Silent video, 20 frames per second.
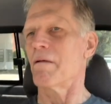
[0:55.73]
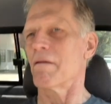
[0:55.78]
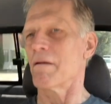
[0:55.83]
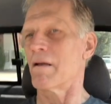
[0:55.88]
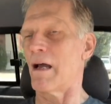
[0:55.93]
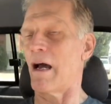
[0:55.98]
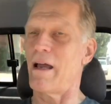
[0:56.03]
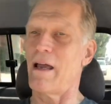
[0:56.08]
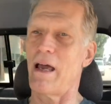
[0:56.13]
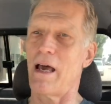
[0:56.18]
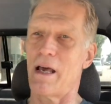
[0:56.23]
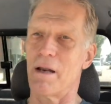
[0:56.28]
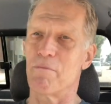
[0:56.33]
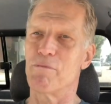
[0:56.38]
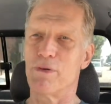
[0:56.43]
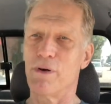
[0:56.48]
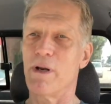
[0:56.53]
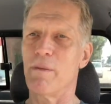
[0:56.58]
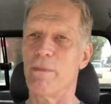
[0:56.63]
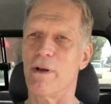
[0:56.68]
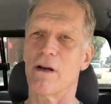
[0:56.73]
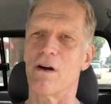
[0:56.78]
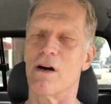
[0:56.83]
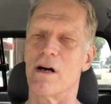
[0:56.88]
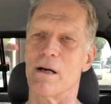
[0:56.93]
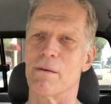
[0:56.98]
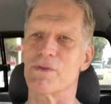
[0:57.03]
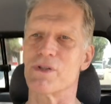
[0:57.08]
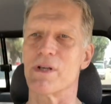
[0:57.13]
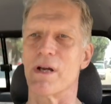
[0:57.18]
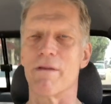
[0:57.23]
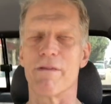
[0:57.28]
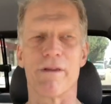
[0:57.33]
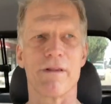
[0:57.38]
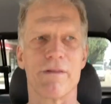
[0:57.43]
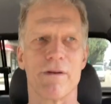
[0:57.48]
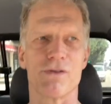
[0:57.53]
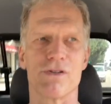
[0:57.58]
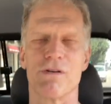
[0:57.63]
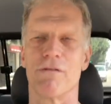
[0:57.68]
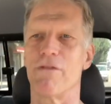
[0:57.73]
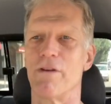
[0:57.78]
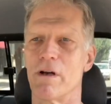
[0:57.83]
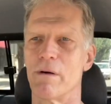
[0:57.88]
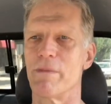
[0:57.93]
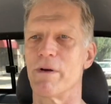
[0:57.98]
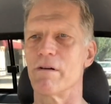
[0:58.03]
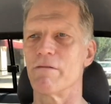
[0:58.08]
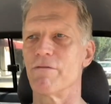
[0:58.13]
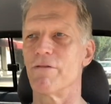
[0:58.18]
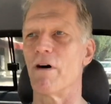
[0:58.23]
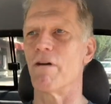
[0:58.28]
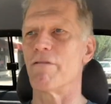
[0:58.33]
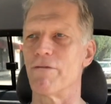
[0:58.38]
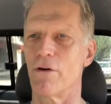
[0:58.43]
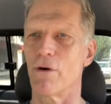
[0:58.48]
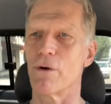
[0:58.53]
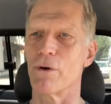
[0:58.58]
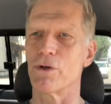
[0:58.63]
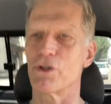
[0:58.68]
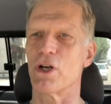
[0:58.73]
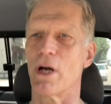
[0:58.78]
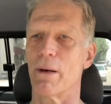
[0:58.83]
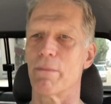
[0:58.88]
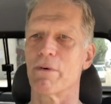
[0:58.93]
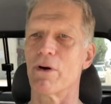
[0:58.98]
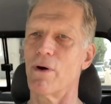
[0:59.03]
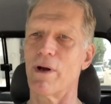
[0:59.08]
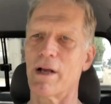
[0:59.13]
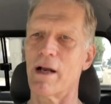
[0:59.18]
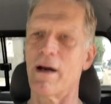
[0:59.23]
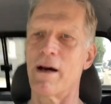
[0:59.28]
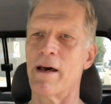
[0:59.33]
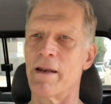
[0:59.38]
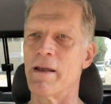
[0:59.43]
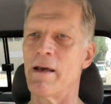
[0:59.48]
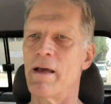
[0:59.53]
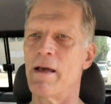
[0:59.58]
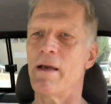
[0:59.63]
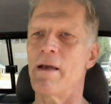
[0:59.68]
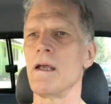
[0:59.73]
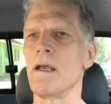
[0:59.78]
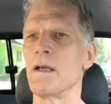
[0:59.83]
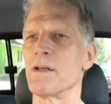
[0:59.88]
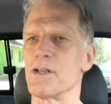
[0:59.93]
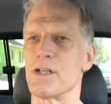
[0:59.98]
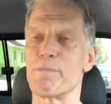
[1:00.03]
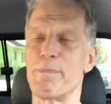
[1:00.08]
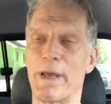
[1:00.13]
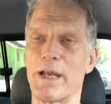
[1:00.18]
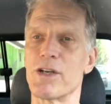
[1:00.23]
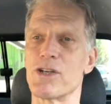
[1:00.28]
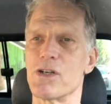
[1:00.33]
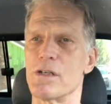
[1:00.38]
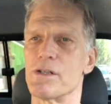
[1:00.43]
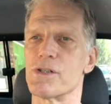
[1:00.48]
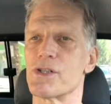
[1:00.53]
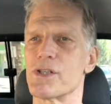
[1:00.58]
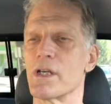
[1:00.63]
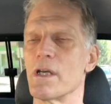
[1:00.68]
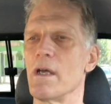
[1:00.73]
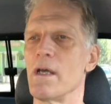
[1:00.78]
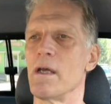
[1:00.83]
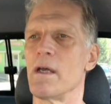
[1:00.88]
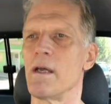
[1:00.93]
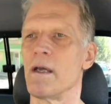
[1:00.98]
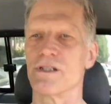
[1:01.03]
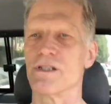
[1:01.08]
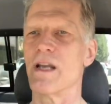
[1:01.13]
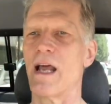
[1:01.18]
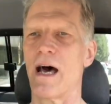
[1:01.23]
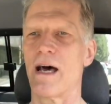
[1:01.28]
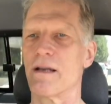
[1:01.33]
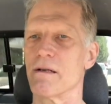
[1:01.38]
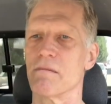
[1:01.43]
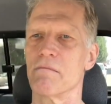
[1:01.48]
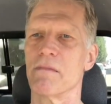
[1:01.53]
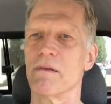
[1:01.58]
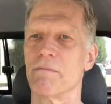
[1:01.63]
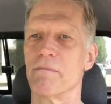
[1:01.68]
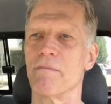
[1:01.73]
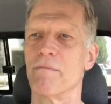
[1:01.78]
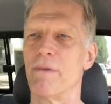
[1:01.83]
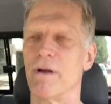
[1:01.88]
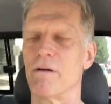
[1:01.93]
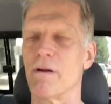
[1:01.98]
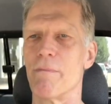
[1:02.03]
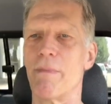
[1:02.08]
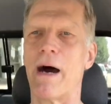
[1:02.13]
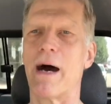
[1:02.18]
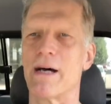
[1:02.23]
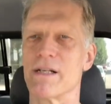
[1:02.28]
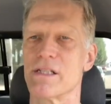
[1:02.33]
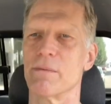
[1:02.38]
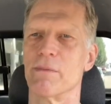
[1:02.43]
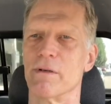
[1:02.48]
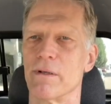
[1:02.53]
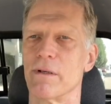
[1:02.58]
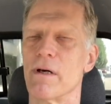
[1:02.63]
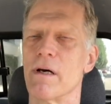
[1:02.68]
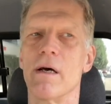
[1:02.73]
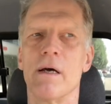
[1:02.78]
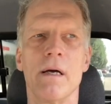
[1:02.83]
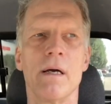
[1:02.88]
Guy had pretty big arms. I think there's a fair bit of Photoshop going on, just pictures. It's not barely possible.